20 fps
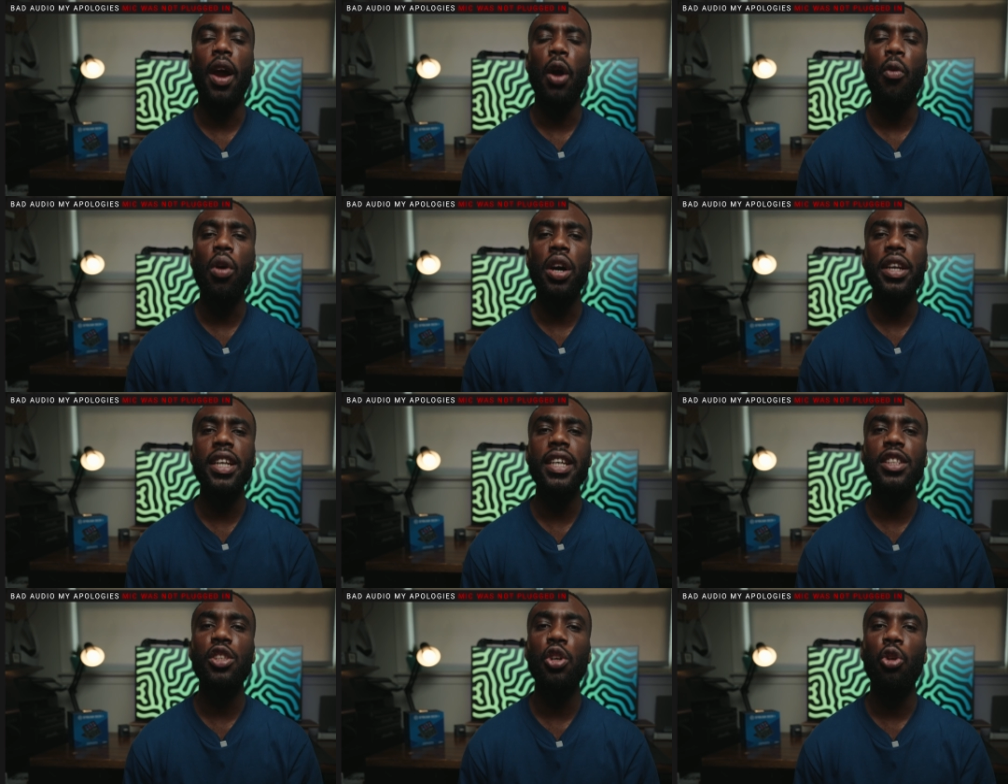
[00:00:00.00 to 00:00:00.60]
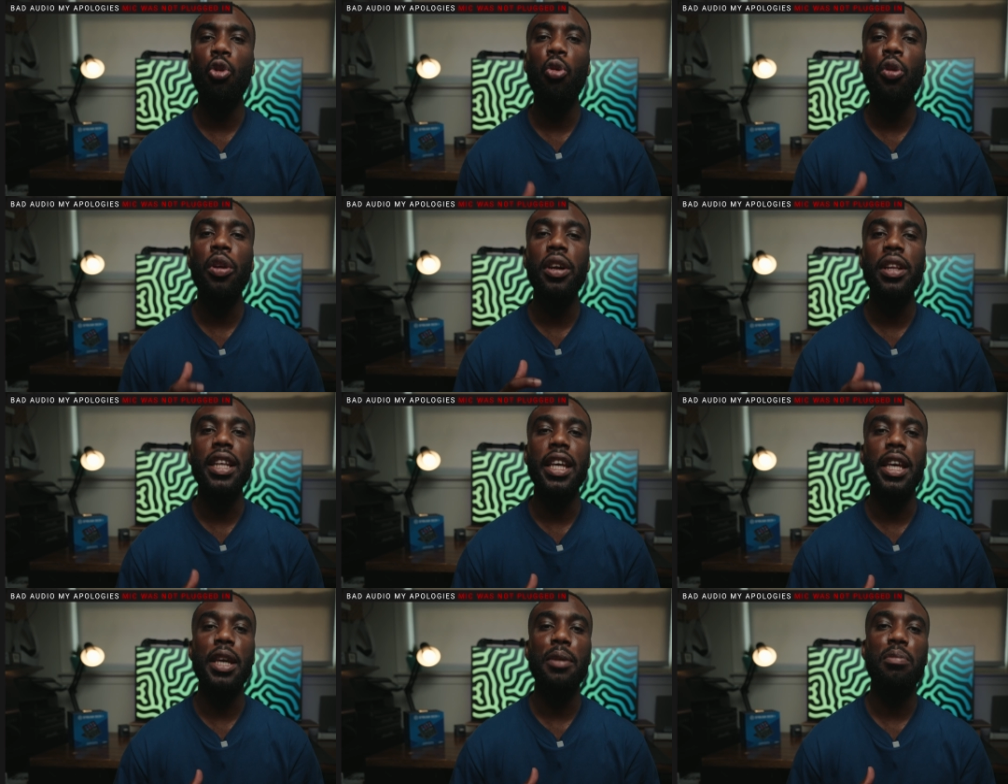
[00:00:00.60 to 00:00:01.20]
I wanted to
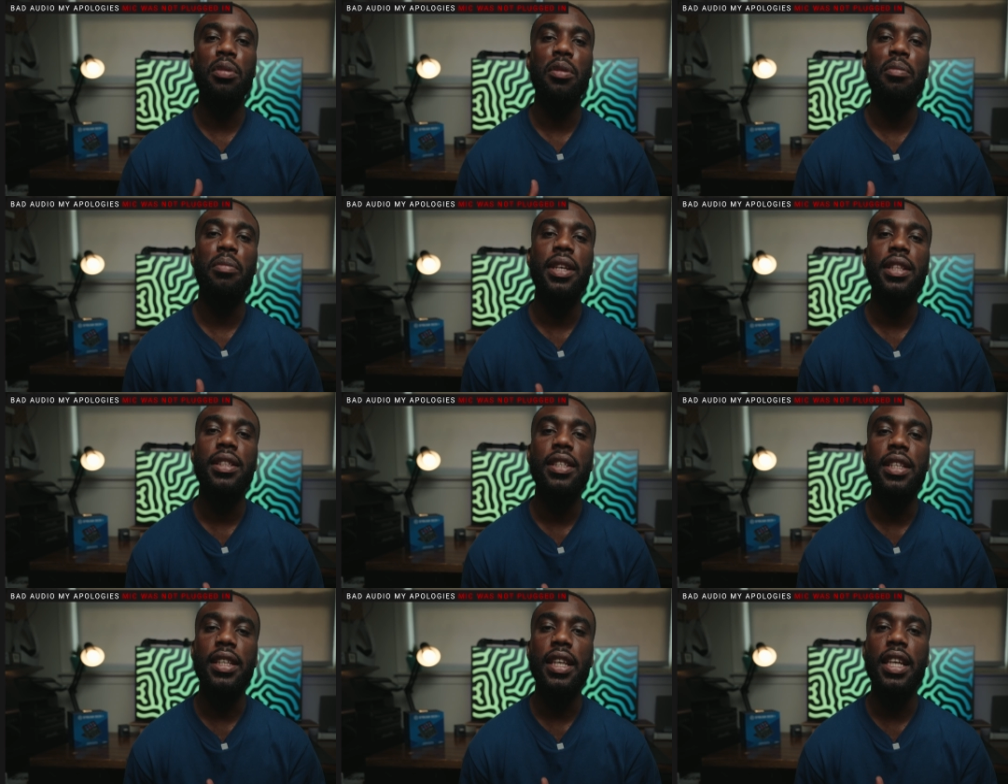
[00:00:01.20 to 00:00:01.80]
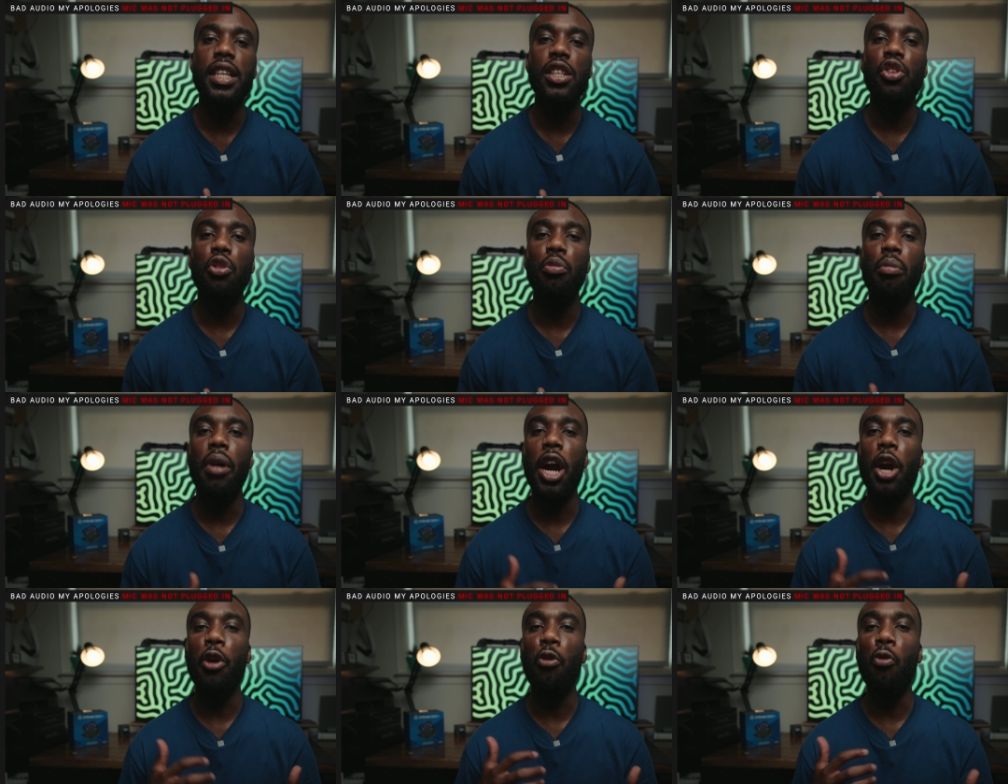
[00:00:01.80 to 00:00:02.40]
quickly implement it into
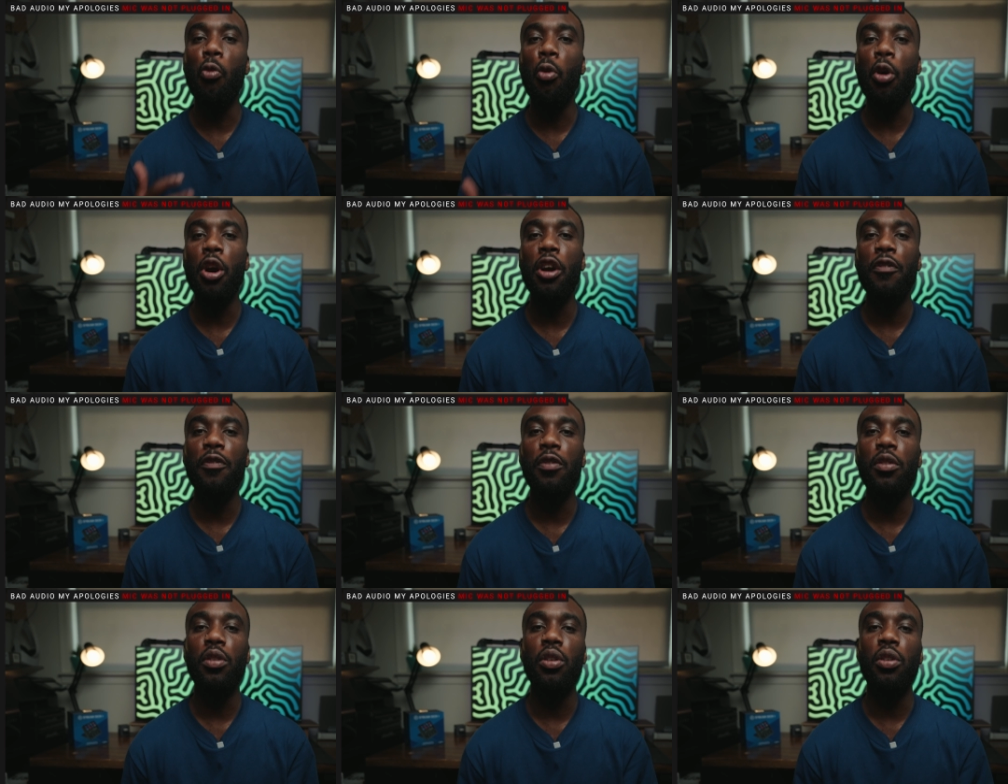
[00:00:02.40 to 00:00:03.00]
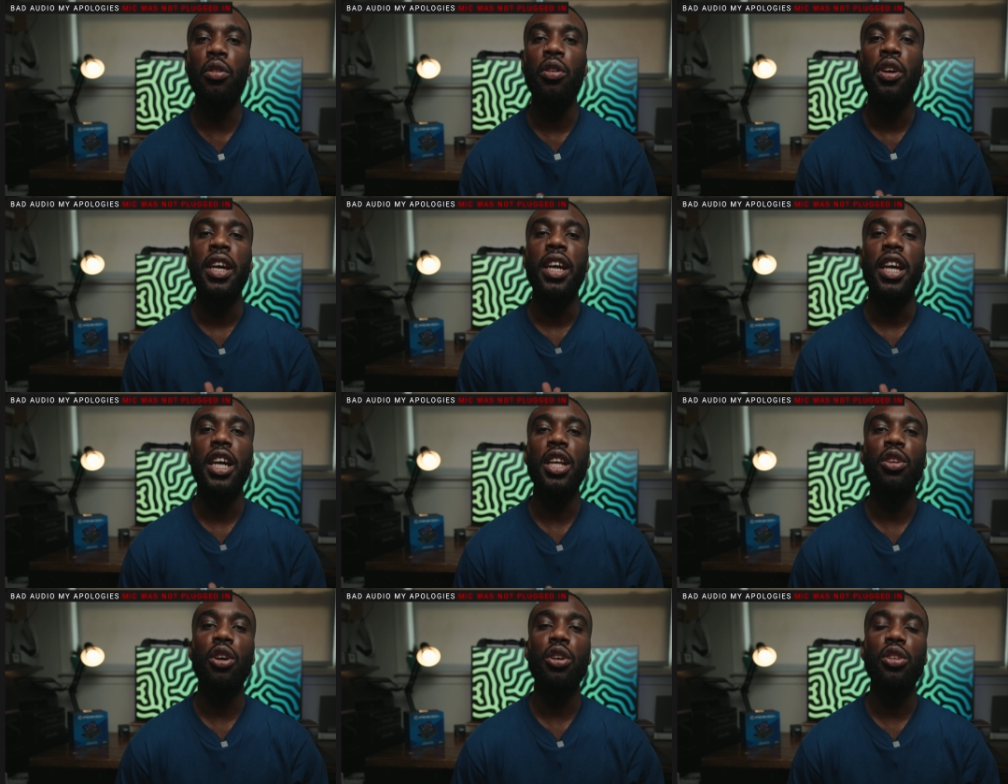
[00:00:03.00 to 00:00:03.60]
my workflow
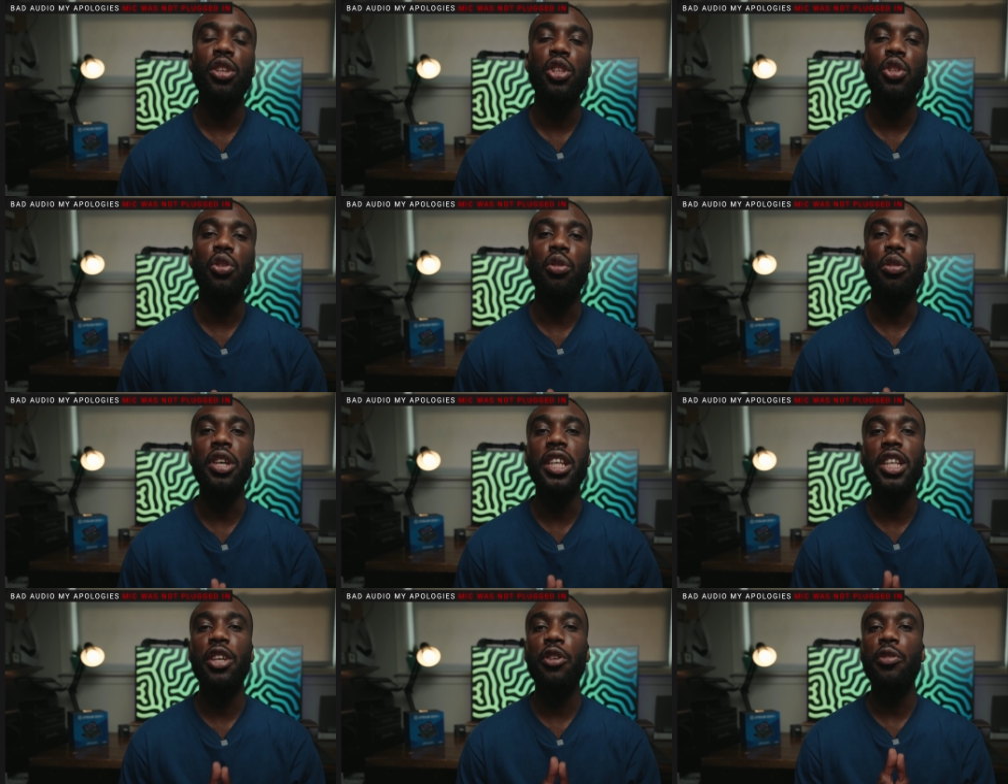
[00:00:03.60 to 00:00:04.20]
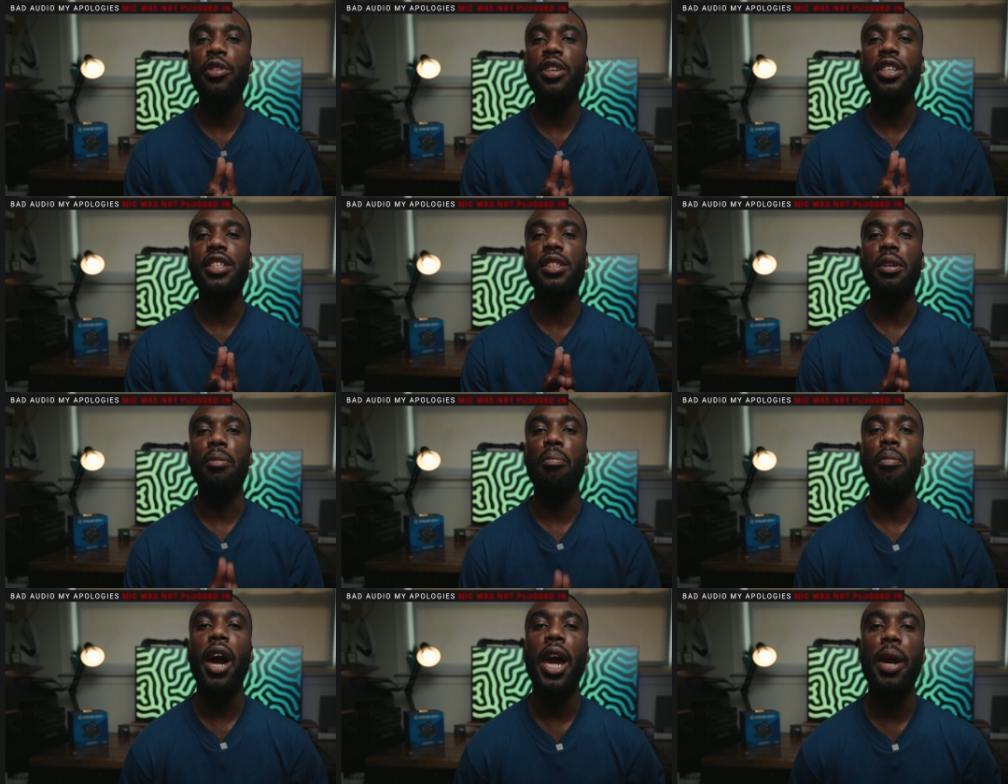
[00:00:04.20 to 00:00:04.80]
in order to
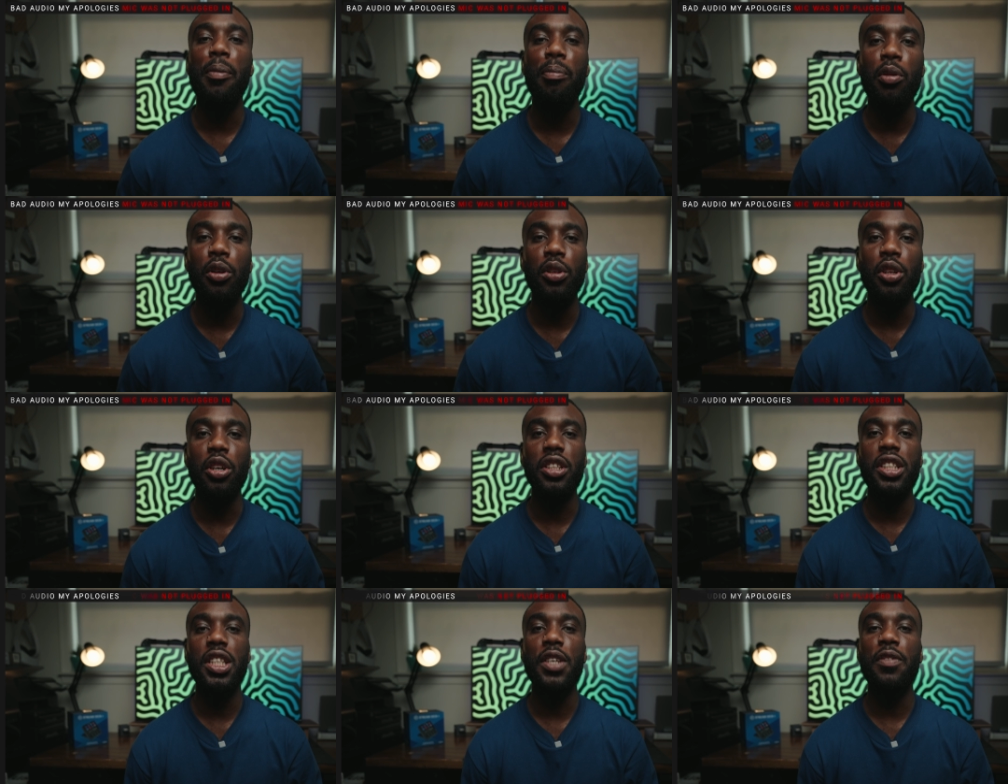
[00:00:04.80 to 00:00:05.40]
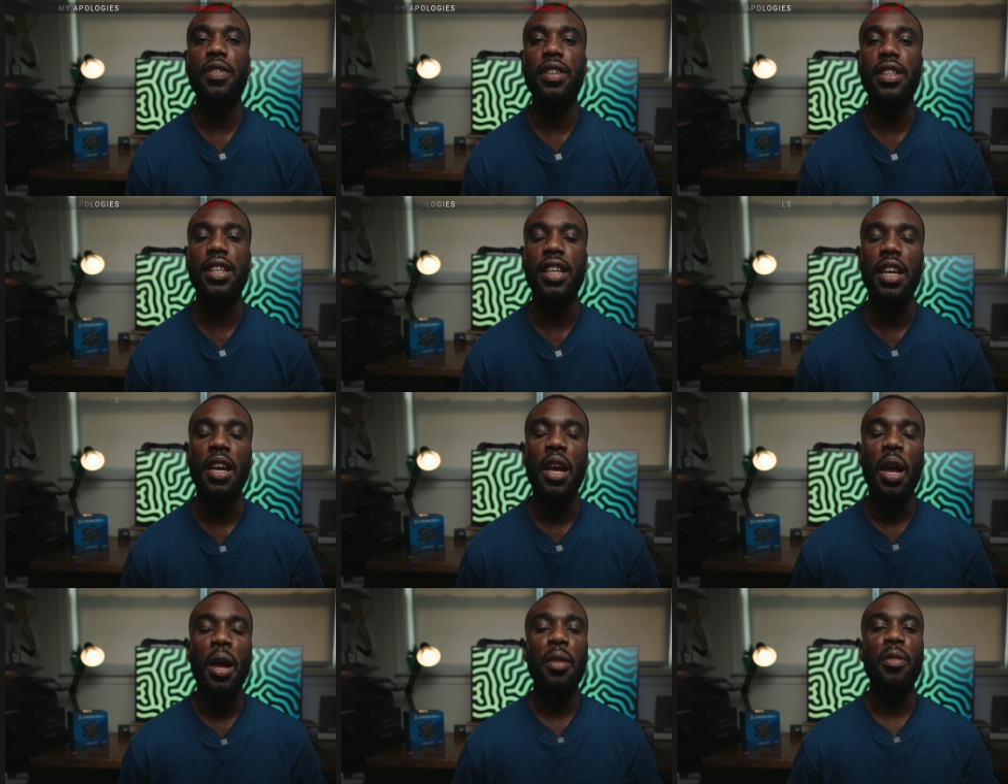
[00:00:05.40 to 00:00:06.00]
increase my
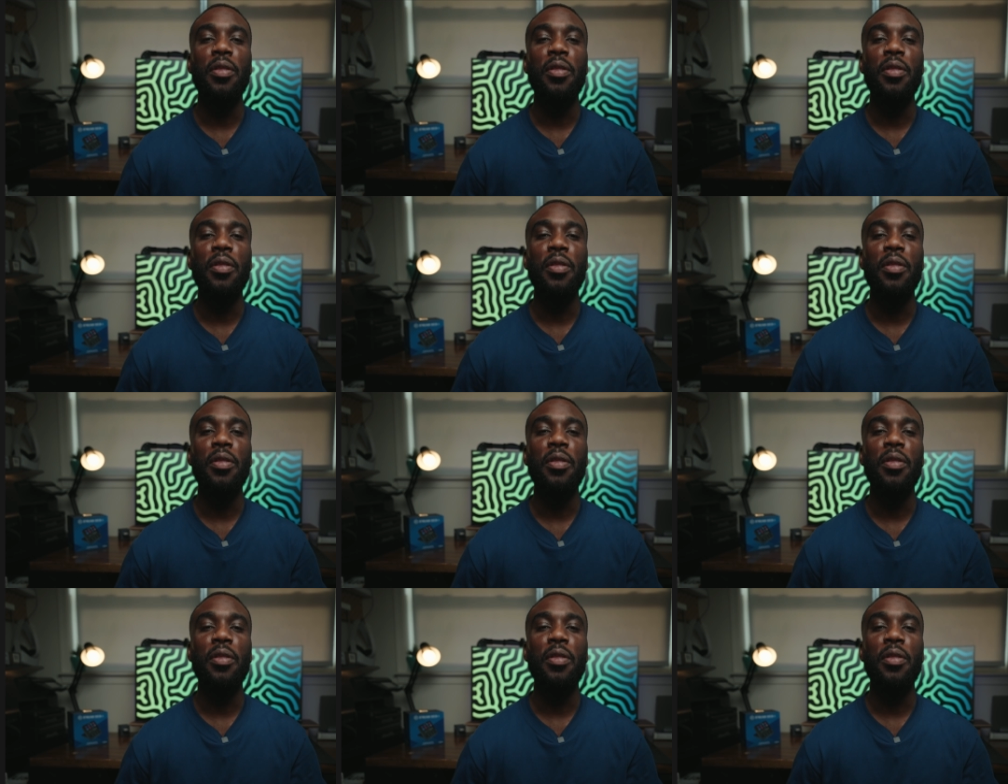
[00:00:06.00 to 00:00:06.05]
productivity.